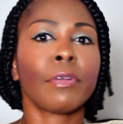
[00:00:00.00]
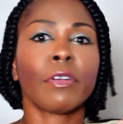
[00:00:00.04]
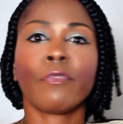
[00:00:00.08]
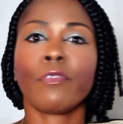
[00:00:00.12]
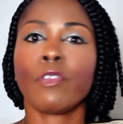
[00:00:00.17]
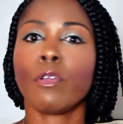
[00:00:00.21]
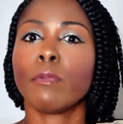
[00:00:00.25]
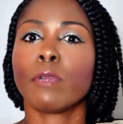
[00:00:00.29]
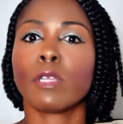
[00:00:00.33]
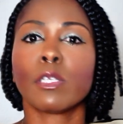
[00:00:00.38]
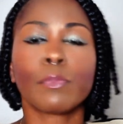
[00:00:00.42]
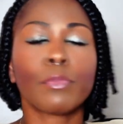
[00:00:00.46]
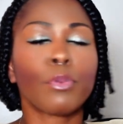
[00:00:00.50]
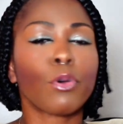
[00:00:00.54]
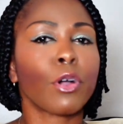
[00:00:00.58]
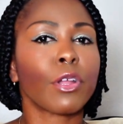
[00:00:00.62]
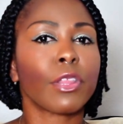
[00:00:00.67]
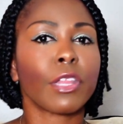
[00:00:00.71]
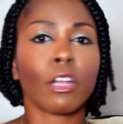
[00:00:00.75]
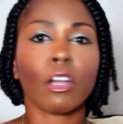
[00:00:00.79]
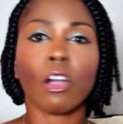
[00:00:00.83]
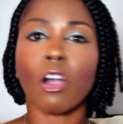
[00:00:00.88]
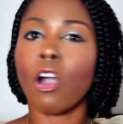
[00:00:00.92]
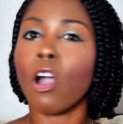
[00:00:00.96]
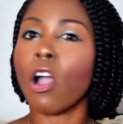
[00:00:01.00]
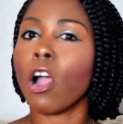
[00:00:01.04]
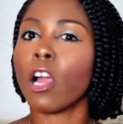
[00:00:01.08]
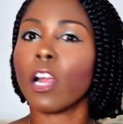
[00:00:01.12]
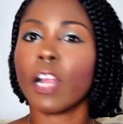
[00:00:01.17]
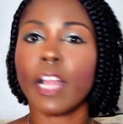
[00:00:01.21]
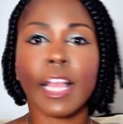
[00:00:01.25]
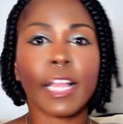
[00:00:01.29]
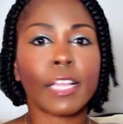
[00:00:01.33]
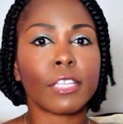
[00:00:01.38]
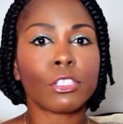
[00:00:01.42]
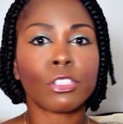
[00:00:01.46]
perfumers pour their
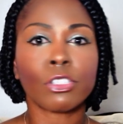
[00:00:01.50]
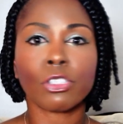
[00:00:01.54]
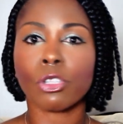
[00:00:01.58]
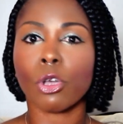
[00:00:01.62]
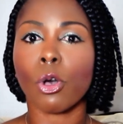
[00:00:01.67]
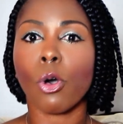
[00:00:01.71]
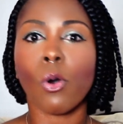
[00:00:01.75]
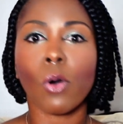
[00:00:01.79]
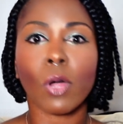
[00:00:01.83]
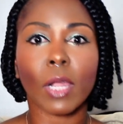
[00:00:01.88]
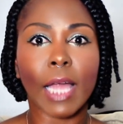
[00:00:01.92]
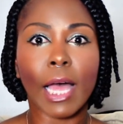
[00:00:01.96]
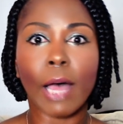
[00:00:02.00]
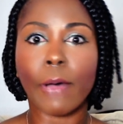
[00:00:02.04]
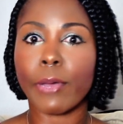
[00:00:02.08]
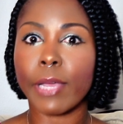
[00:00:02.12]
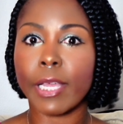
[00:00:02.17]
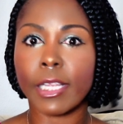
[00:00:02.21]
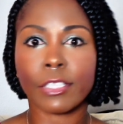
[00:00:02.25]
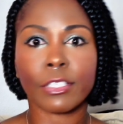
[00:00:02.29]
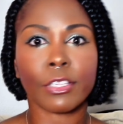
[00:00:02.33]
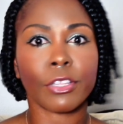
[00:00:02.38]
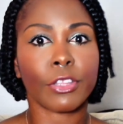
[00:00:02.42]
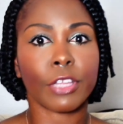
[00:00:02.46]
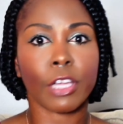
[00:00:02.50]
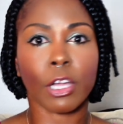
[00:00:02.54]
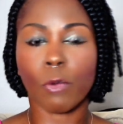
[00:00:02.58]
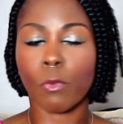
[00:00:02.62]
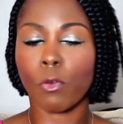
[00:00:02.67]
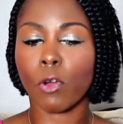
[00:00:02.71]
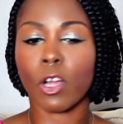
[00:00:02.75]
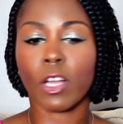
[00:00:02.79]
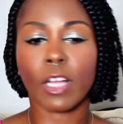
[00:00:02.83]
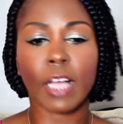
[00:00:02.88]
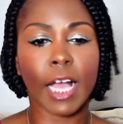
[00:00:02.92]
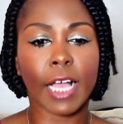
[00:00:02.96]
heart and soul out into their
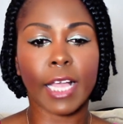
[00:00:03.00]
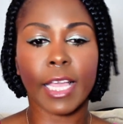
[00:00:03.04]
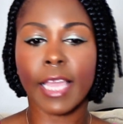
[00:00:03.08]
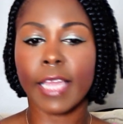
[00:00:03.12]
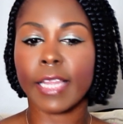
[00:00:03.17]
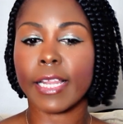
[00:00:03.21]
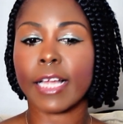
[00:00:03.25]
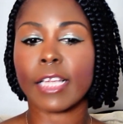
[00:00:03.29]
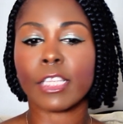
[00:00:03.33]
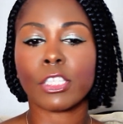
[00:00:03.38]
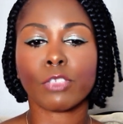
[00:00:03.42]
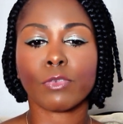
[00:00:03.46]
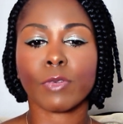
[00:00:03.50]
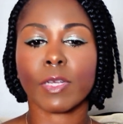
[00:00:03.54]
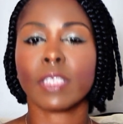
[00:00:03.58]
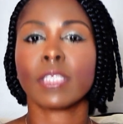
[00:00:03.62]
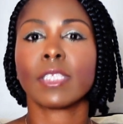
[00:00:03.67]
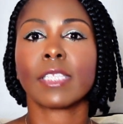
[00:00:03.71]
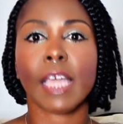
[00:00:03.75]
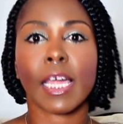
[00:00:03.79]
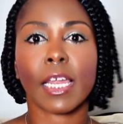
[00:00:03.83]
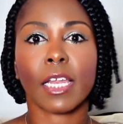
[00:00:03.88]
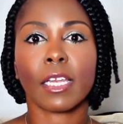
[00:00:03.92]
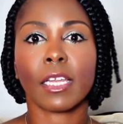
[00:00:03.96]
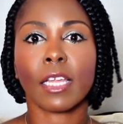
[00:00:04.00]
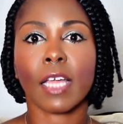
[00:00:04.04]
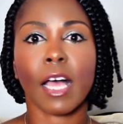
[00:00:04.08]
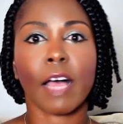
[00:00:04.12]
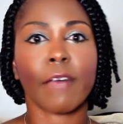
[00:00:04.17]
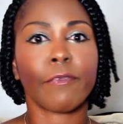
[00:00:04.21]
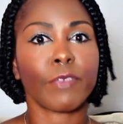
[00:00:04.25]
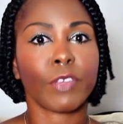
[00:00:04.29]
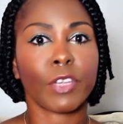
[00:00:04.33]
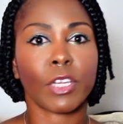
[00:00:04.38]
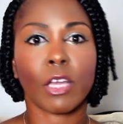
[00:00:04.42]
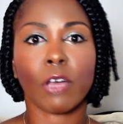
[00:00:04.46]
work. I cannot stress that
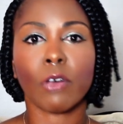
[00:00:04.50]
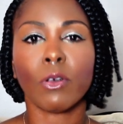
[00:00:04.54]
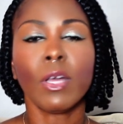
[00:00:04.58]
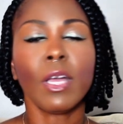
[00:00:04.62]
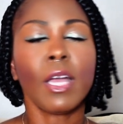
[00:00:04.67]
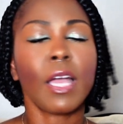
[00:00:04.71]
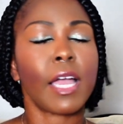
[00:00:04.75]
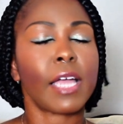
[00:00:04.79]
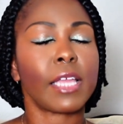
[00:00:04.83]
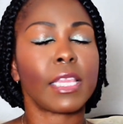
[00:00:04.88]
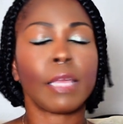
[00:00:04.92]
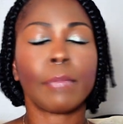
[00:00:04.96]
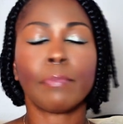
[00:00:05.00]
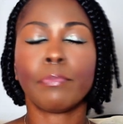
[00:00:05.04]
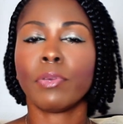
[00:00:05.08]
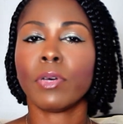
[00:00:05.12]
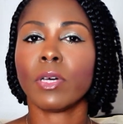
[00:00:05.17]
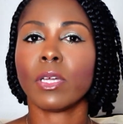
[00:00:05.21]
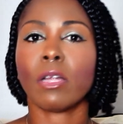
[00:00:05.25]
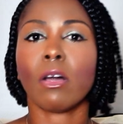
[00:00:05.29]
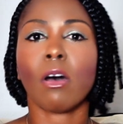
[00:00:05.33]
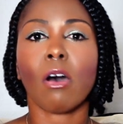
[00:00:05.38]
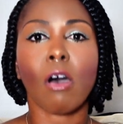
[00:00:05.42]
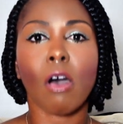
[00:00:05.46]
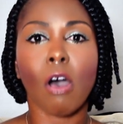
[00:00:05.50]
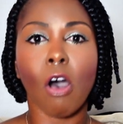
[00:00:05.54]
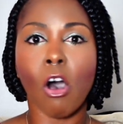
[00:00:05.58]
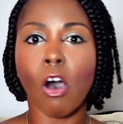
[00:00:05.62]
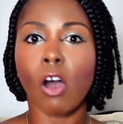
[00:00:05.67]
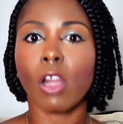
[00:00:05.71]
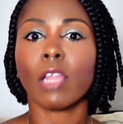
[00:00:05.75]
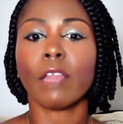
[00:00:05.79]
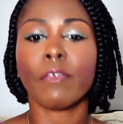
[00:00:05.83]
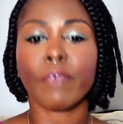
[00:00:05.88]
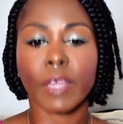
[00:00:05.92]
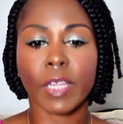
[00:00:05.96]
enough, you know, and they put
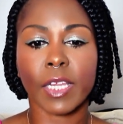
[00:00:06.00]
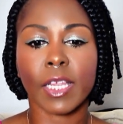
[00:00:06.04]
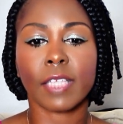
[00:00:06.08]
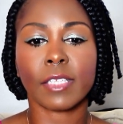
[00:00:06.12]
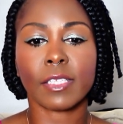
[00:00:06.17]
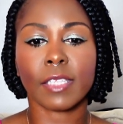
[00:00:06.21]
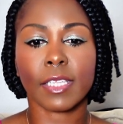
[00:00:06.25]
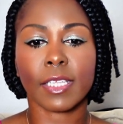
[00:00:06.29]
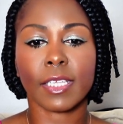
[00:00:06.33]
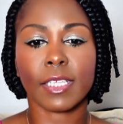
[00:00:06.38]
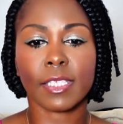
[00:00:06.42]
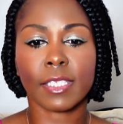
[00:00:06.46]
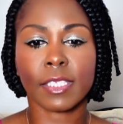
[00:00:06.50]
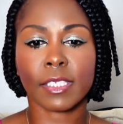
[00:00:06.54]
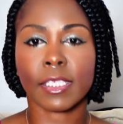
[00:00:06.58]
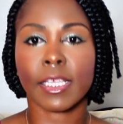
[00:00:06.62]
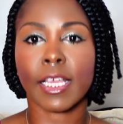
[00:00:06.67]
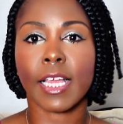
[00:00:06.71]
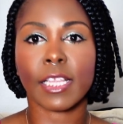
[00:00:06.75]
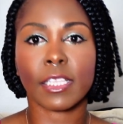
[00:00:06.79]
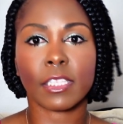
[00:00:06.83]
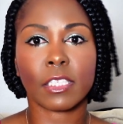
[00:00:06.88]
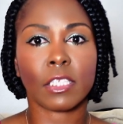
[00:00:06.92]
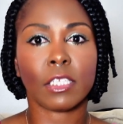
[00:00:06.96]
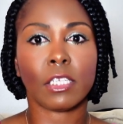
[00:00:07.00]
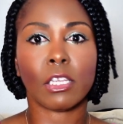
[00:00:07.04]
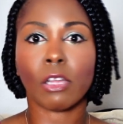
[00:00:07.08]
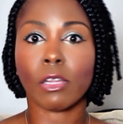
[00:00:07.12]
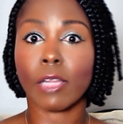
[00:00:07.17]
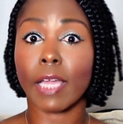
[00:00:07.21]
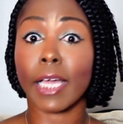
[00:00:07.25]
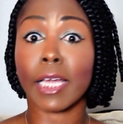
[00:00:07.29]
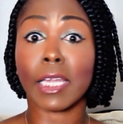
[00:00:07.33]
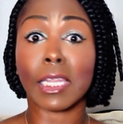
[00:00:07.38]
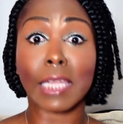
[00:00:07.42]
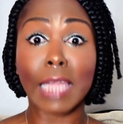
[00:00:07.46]
all of it into these scents, you know,
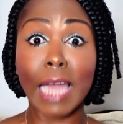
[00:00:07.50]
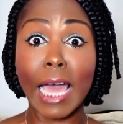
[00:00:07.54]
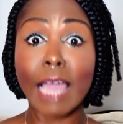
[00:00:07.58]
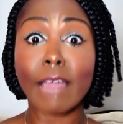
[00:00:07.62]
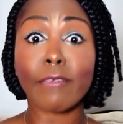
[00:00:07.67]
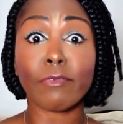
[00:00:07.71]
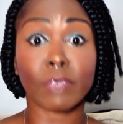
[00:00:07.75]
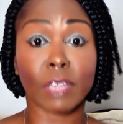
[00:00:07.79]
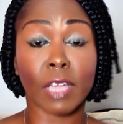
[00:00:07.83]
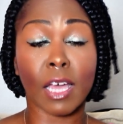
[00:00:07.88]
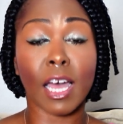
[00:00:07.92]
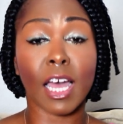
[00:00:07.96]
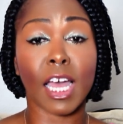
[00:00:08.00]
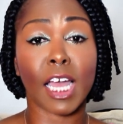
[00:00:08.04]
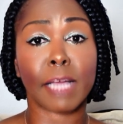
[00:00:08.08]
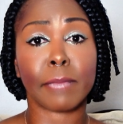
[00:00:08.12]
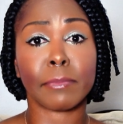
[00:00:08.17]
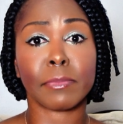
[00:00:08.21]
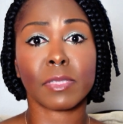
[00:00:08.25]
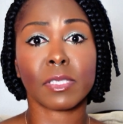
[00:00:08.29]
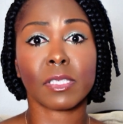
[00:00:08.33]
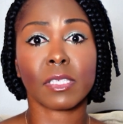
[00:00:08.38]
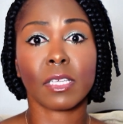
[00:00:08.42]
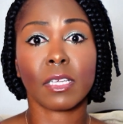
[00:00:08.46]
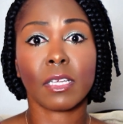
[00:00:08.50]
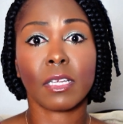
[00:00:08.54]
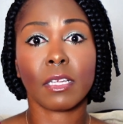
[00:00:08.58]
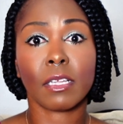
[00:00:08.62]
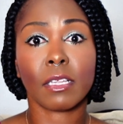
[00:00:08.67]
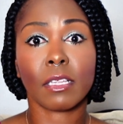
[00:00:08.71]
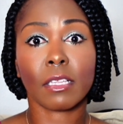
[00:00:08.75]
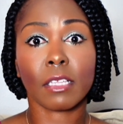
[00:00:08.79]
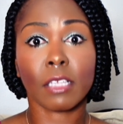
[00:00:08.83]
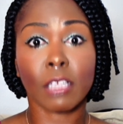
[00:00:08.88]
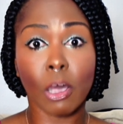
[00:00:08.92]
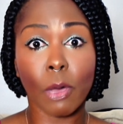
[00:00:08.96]
like lifetimes
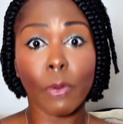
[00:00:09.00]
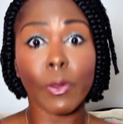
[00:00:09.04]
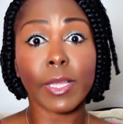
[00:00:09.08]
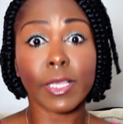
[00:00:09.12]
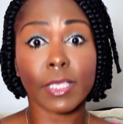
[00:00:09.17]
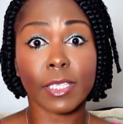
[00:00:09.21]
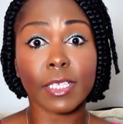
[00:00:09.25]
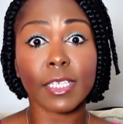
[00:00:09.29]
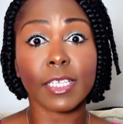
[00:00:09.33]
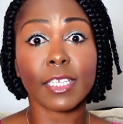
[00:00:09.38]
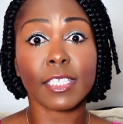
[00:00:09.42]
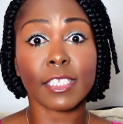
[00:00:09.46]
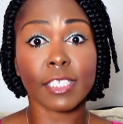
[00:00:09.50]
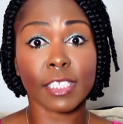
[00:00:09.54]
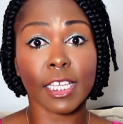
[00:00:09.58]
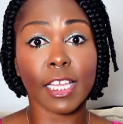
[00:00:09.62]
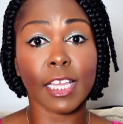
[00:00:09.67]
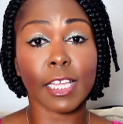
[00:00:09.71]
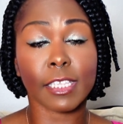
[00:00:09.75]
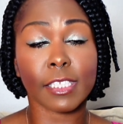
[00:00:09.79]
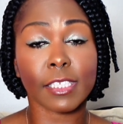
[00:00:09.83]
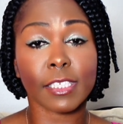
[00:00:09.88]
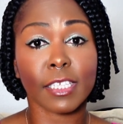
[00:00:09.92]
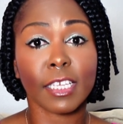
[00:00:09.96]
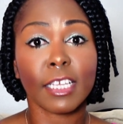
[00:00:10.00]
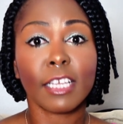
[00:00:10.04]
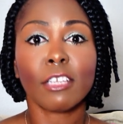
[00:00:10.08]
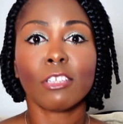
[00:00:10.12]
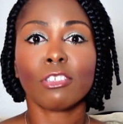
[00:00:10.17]
go into these scents.